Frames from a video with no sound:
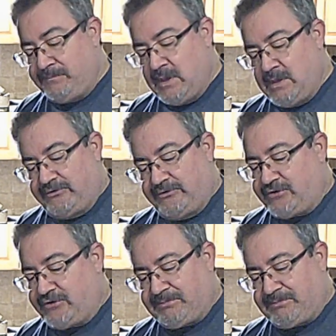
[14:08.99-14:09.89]
Just
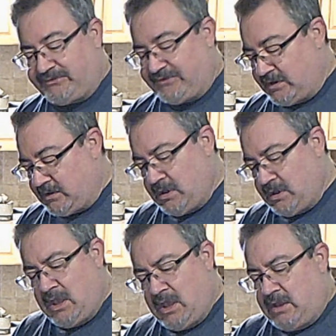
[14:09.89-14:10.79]
chop this dill.
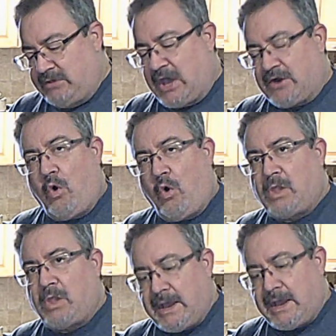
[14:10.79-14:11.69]
Not a whole
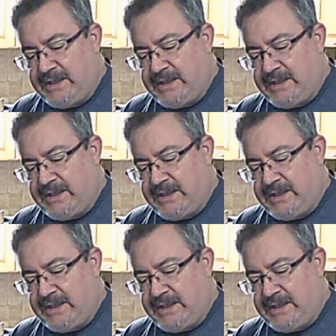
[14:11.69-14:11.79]
lot.